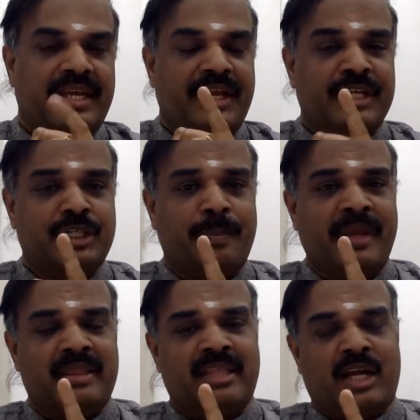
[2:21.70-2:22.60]
You should be
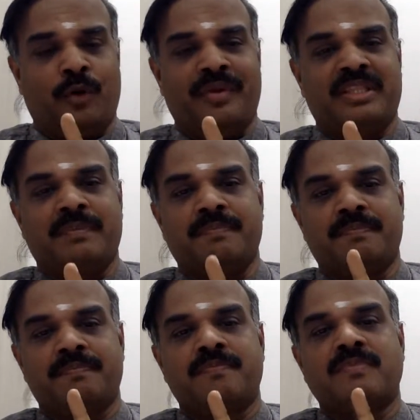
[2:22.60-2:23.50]
thorough with the
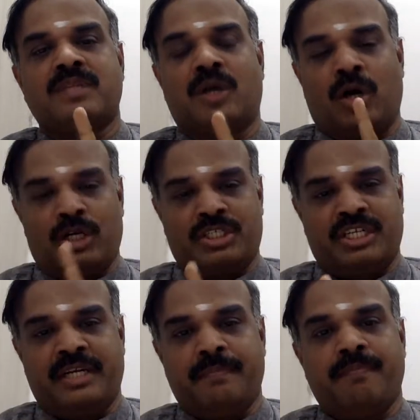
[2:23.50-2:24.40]
cost
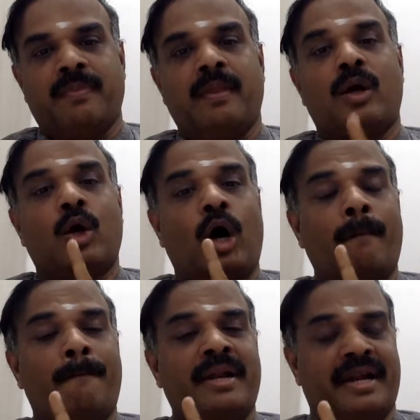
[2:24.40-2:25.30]
sheet.
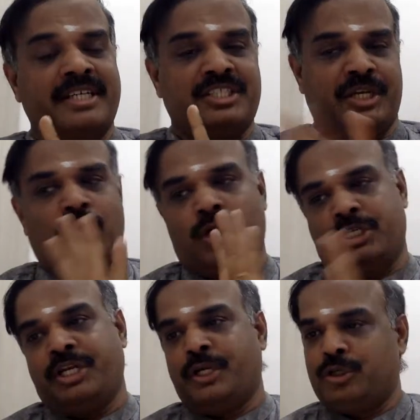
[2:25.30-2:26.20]
Comprehensive cost
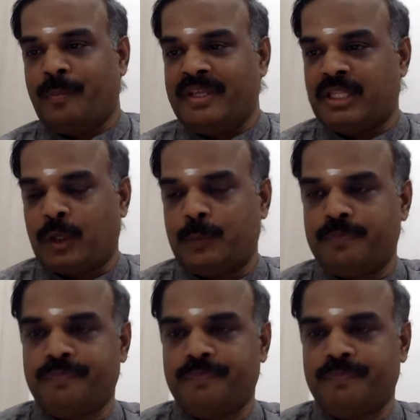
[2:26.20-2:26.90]
sheet, you should be thorough.